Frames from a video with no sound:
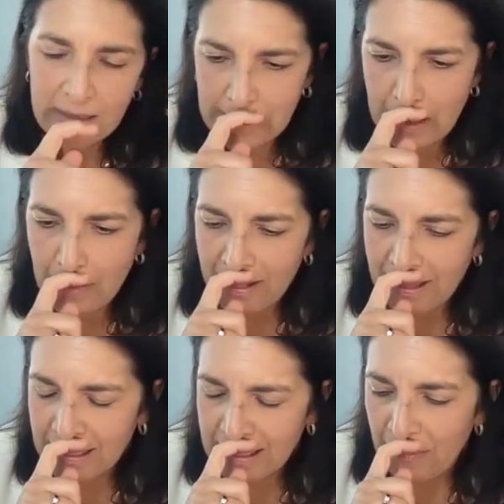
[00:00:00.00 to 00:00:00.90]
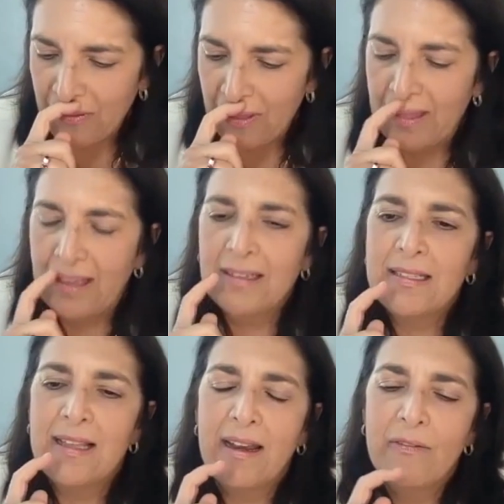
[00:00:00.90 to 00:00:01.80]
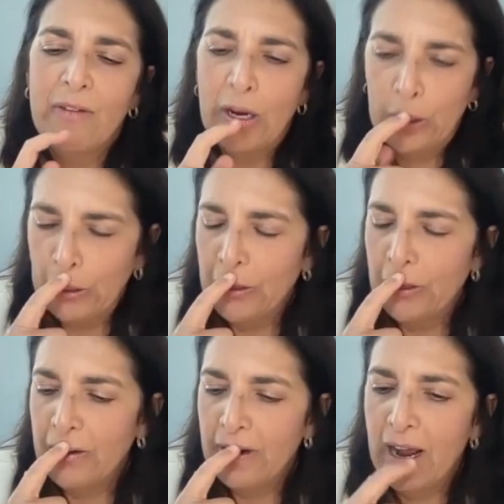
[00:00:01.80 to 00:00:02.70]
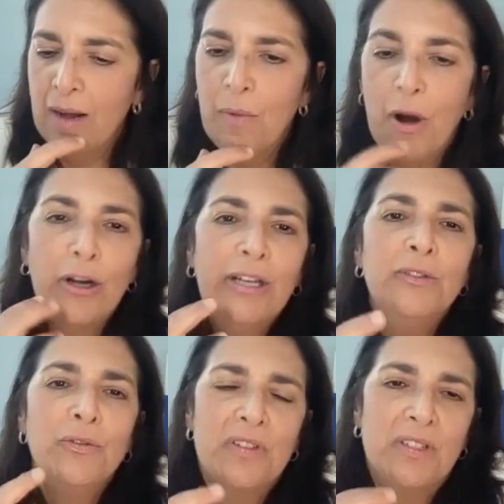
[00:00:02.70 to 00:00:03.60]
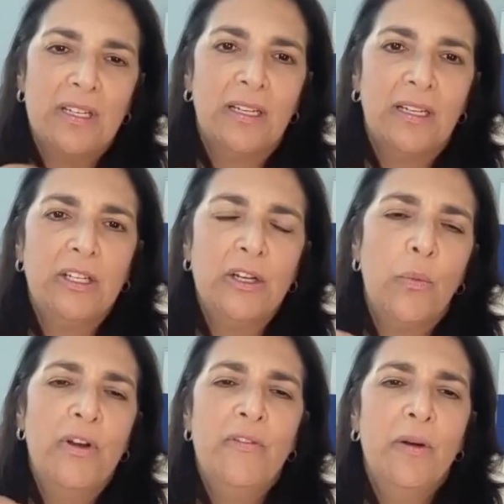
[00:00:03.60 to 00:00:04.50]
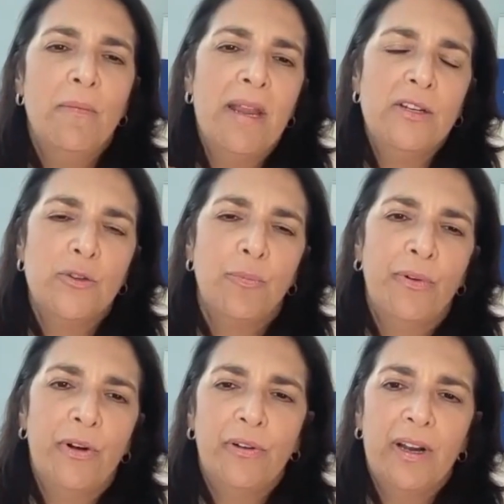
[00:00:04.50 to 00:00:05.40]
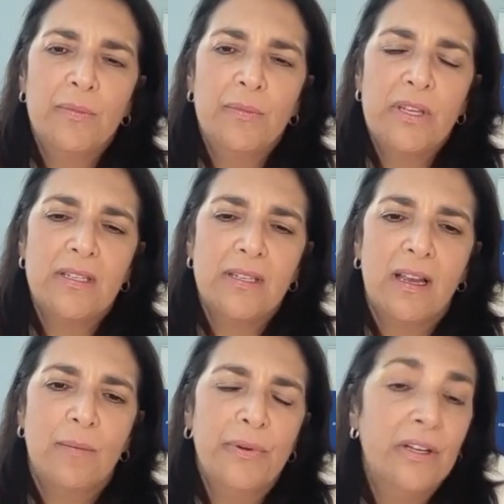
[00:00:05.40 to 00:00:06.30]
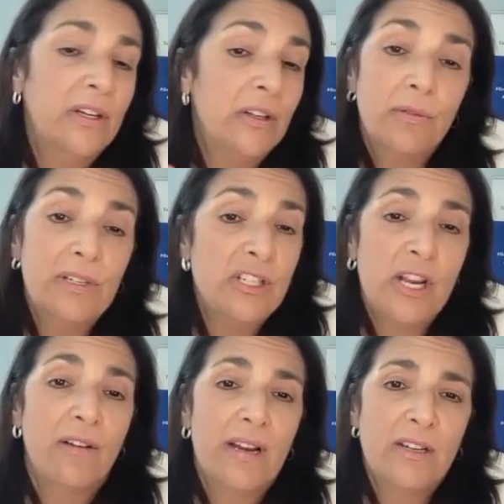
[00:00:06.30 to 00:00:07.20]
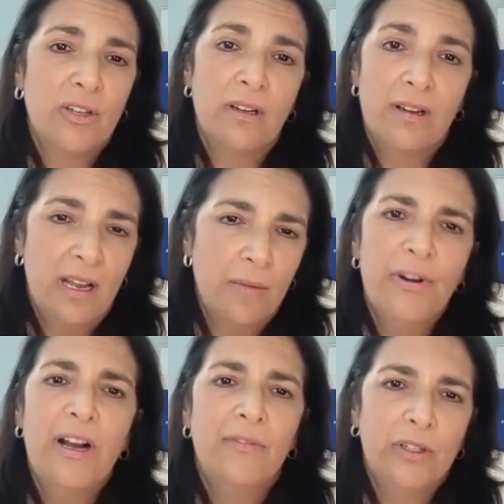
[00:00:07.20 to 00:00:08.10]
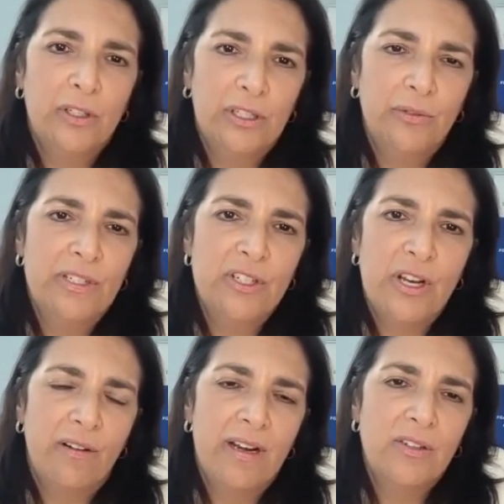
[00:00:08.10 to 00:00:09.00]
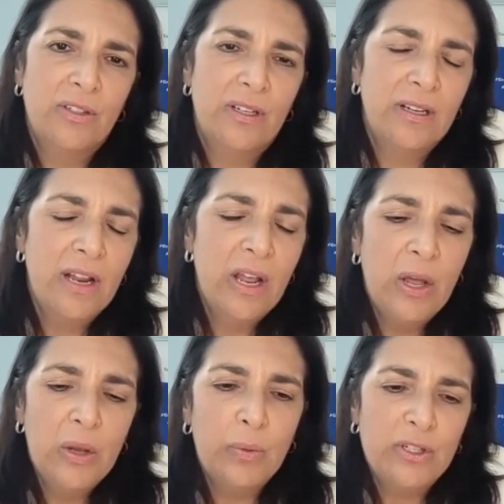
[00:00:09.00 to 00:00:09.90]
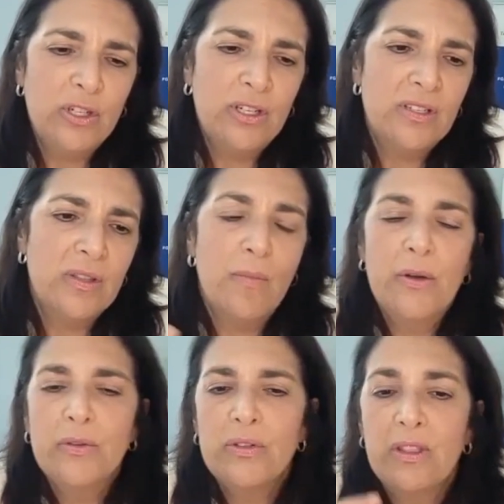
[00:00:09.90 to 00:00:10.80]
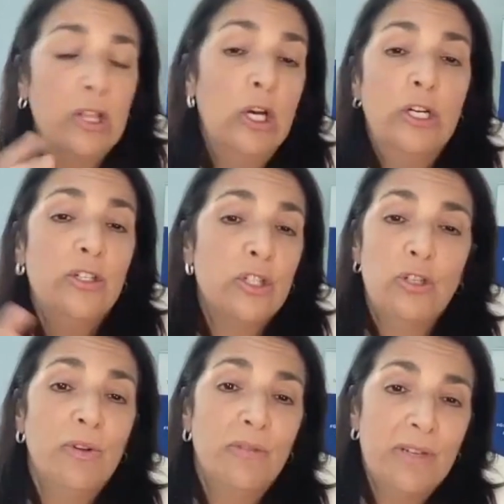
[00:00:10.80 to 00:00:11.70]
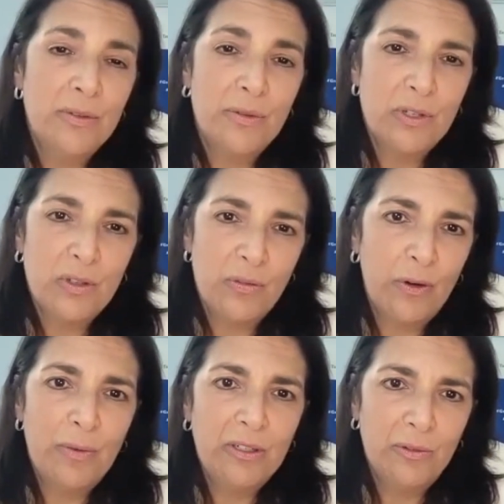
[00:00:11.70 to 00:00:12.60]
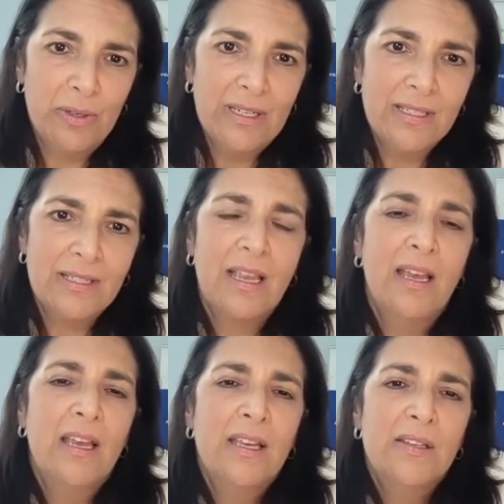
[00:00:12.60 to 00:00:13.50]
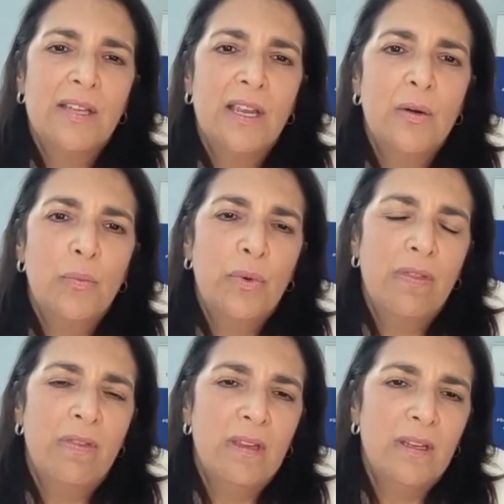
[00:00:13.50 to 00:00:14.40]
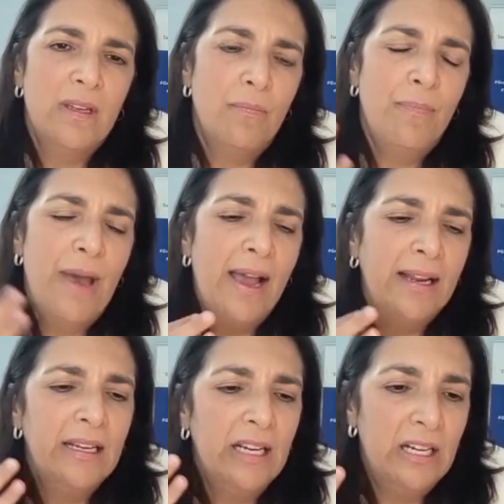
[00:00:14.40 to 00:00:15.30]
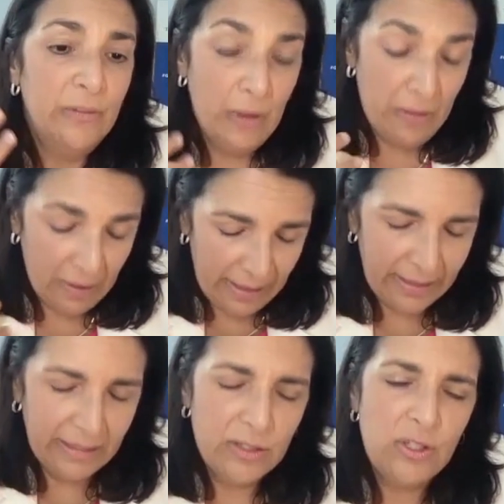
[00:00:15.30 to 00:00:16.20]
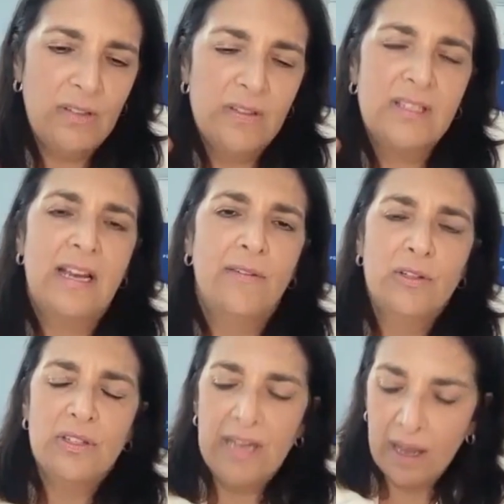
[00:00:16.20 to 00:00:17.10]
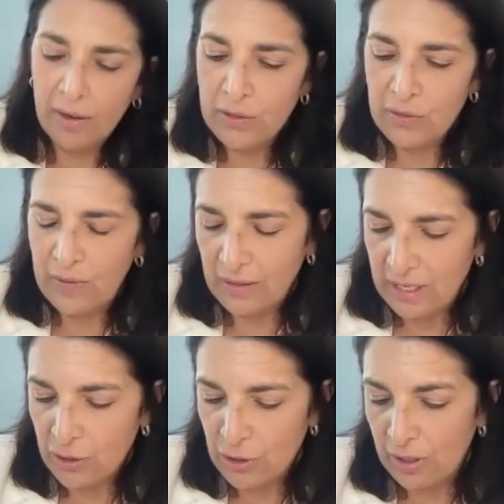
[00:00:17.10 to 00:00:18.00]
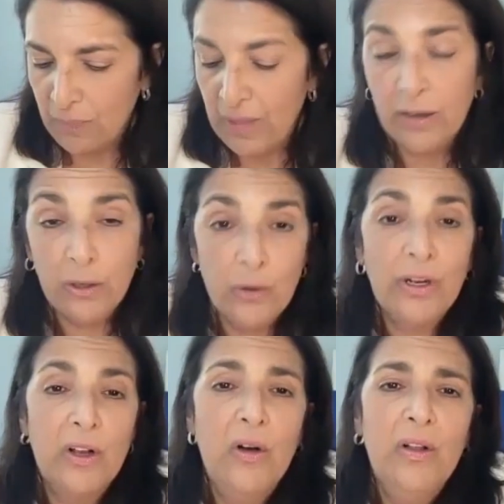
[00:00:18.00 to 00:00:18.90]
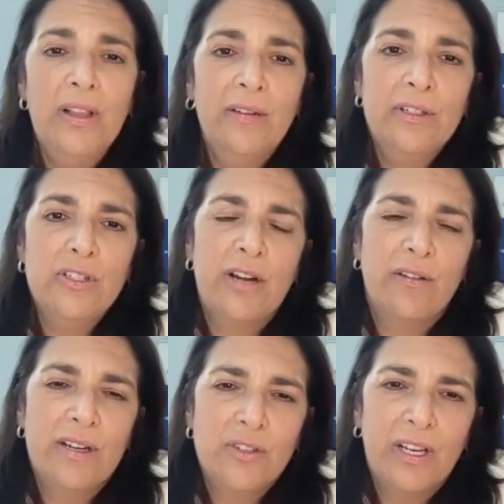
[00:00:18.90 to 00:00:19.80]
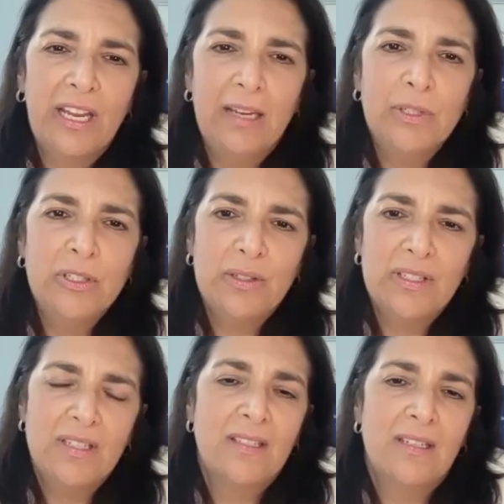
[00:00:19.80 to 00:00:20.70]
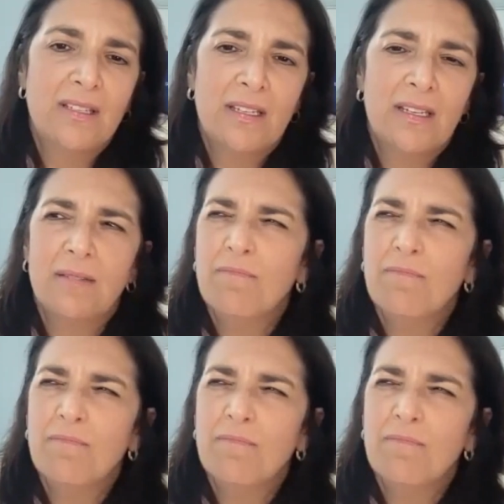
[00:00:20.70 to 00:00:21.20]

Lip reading: So I think some of the things that have occurred are interesting. One of our major programs is a company called Regeneration, a nonprofit called Regeneration, which is the largest human resources firm in Greece. So with the backing of the Hellenic Initiative, the Stavros Niarchos Foundation, and Coca-Cola, Regeneration came into existence in